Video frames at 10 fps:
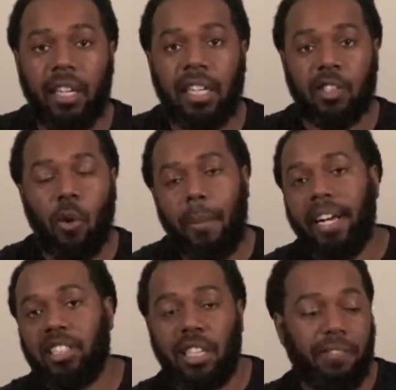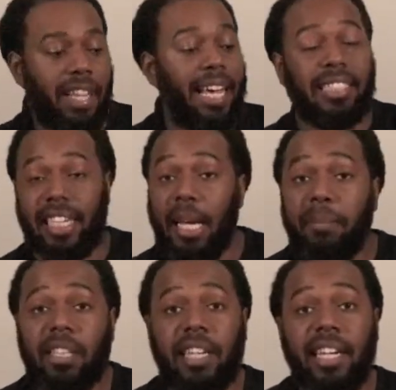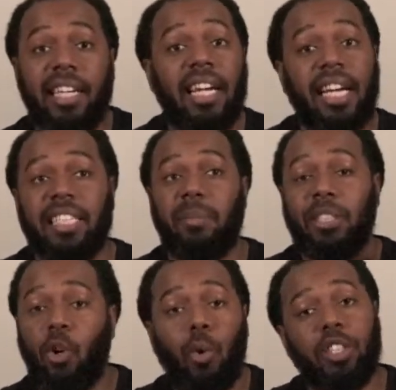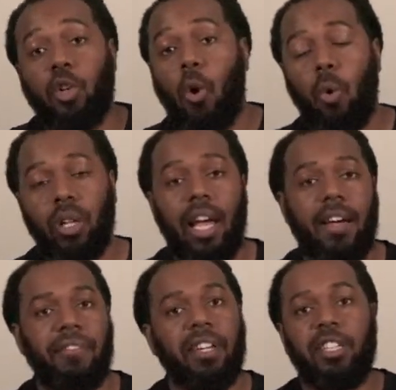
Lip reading: So imagine if that same kid has been told his whole life,